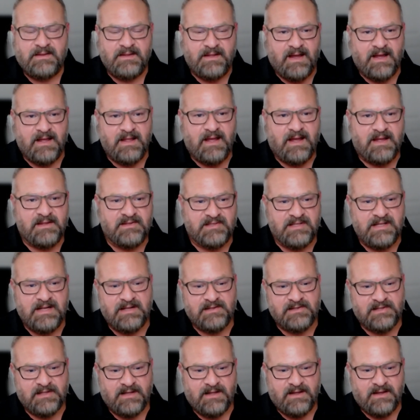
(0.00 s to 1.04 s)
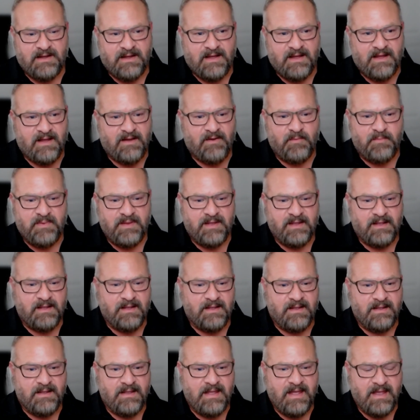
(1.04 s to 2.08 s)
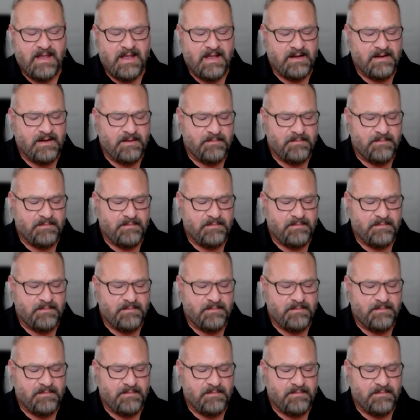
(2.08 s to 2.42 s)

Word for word: I, I, see it as a, a helping hand.